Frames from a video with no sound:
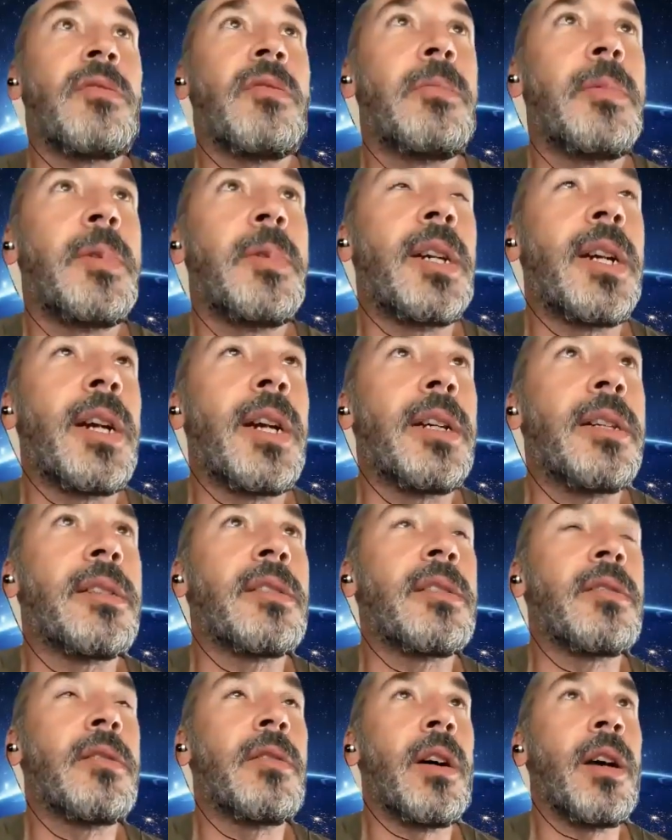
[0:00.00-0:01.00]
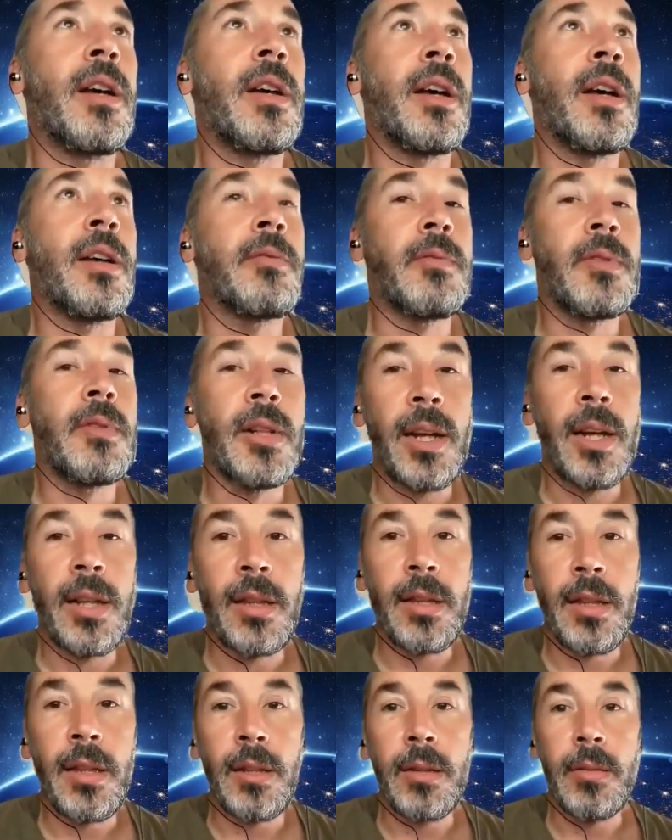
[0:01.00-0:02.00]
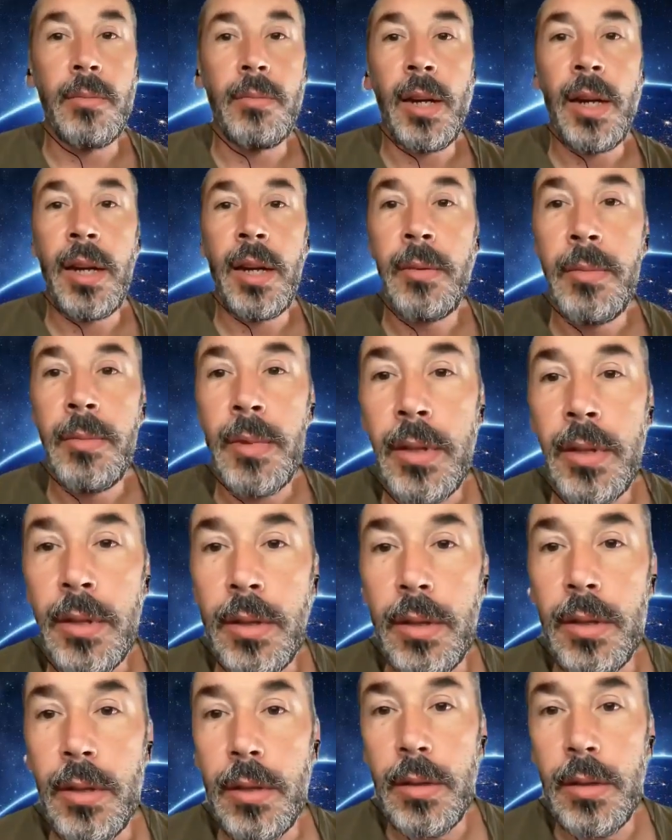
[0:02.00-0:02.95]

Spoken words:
would be great. So I will add, and Mohammed,